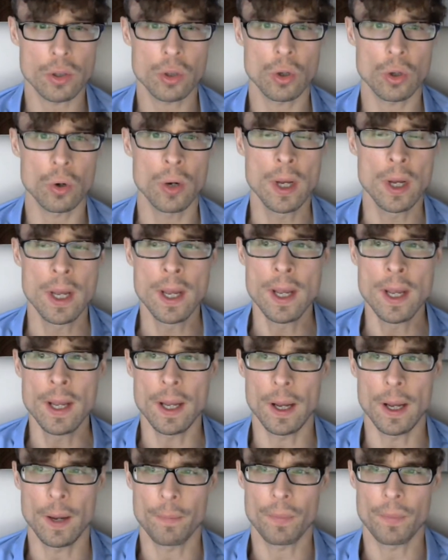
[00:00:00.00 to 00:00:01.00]
So
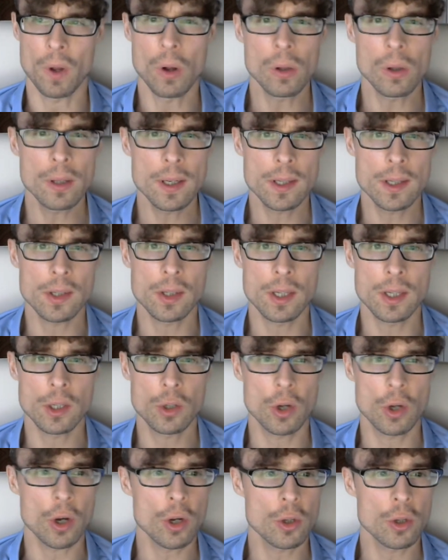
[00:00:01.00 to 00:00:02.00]
all these
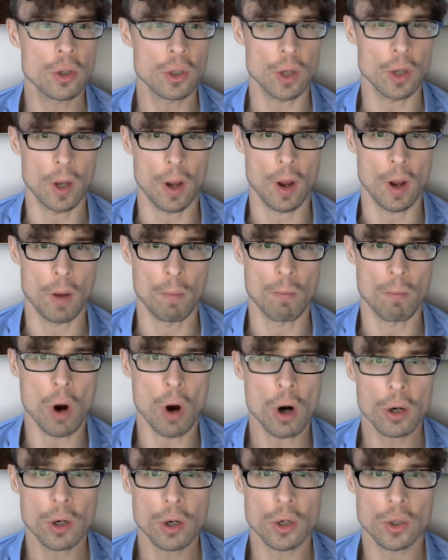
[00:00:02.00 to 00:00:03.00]
current
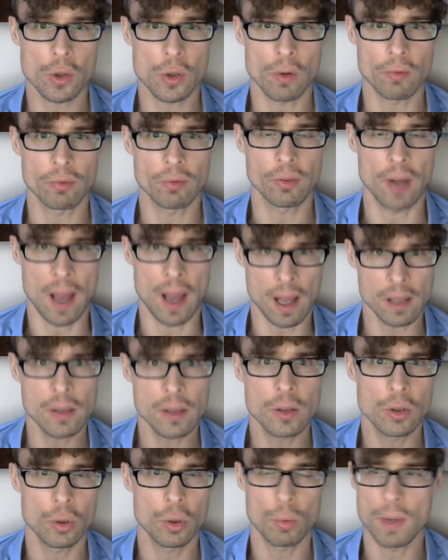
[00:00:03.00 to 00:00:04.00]
markers of
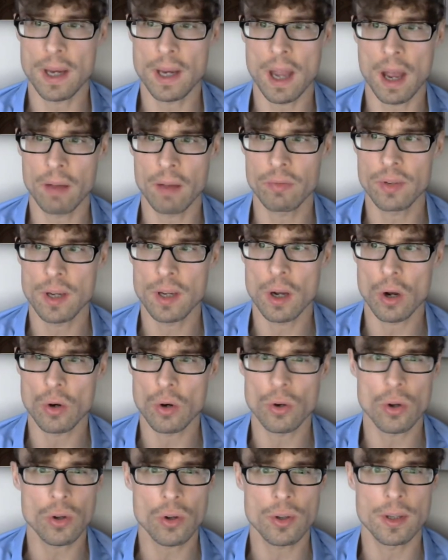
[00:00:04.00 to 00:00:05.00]
health we have, they are
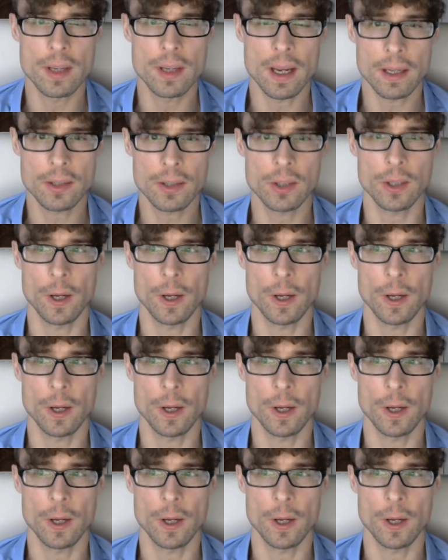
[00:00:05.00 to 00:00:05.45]
not that